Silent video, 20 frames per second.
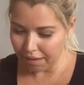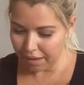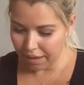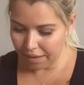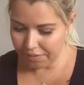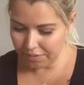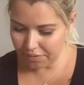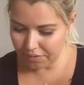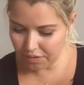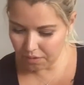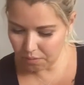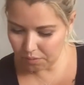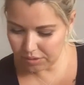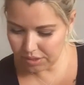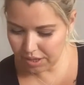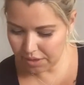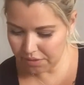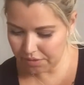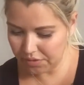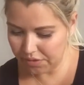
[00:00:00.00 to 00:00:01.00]
And then the
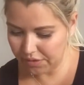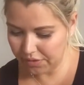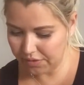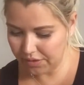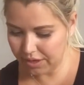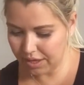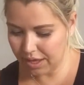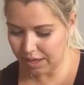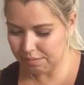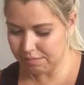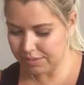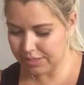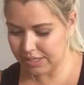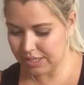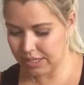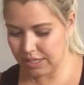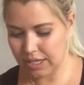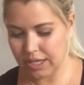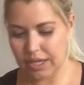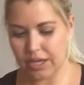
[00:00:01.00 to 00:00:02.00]
only other thing that comes
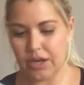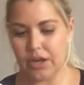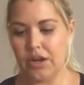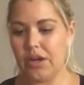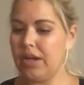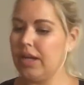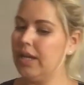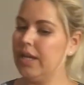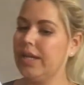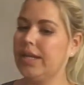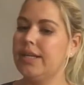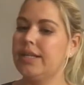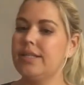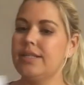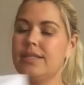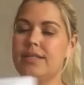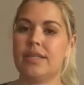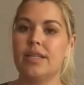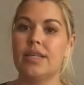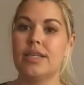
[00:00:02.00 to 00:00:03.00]
in here
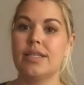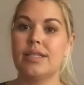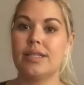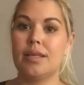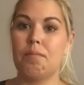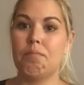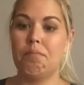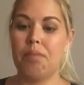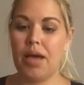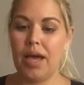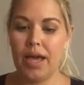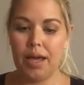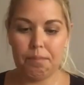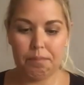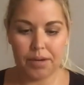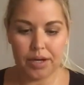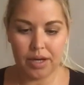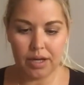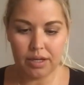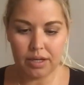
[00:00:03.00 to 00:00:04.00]
is some
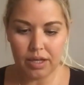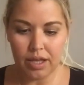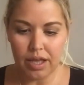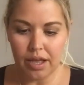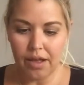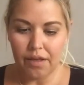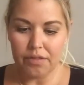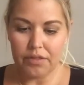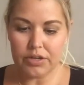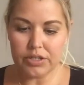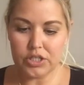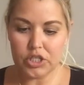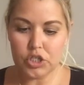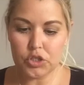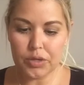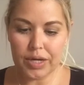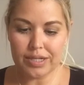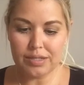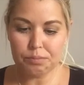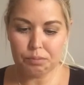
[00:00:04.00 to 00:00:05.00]
paper. There's the
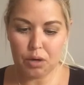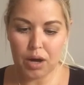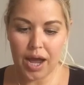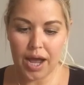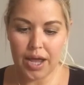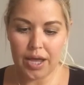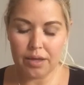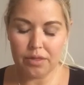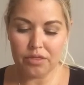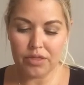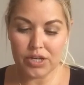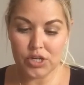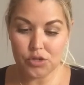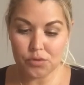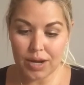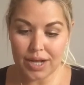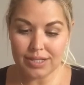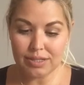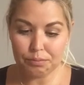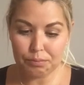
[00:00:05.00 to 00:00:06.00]
Tress
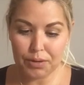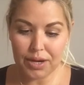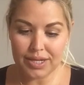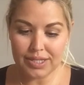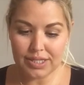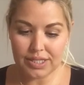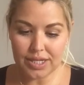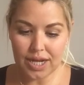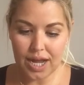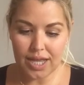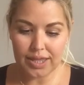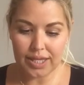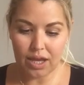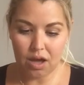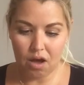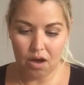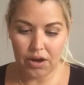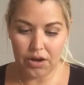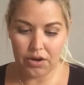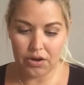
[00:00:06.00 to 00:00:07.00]
Press styling
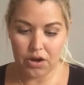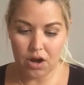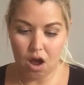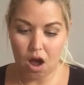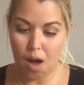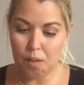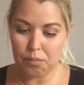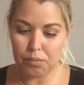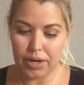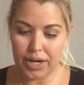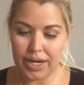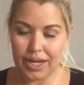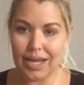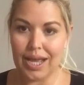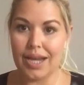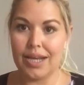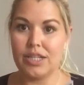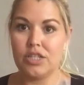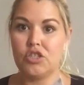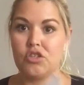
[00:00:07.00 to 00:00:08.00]
iron operating
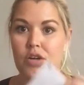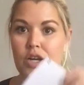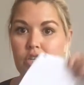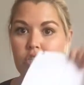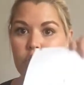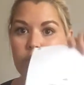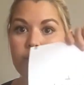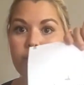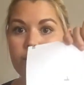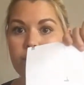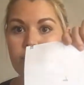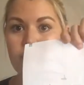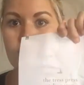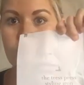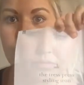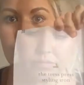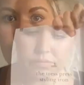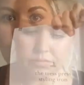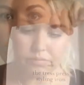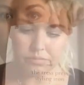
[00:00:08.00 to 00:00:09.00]
and instructions.
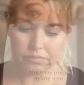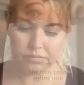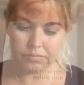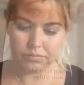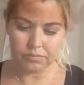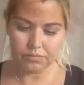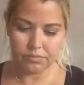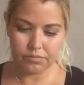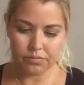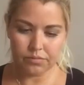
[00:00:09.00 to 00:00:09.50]
So those are there.